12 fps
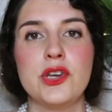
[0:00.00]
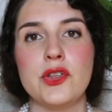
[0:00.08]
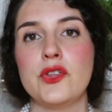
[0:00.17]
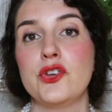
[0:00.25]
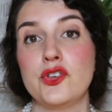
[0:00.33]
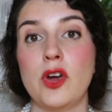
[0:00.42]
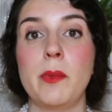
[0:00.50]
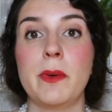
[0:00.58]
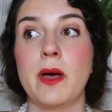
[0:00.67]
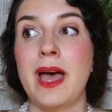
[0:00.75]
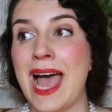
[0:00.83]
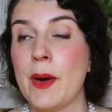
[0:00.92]
to the
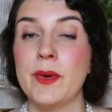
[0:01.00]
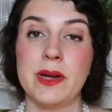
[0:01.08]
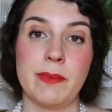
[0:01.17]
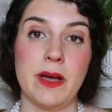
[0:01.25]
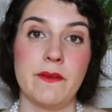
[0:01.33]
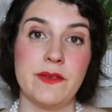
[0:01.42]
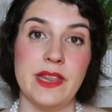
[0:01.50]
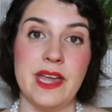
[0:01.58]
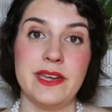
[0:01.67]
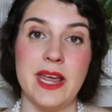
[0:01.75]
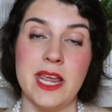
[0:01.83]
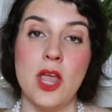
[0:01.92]
shopper out and about for their
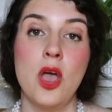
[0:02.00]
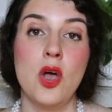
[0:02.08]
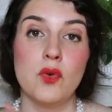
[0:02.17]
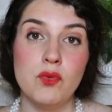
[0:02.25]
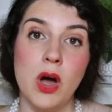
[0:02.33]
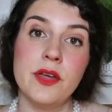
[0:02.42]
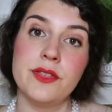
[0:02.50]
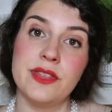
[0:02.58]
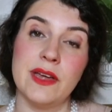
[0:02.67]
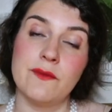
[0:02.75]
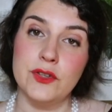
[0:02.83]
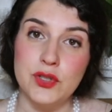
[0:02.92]
day, rather
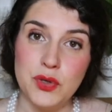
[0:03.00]
than for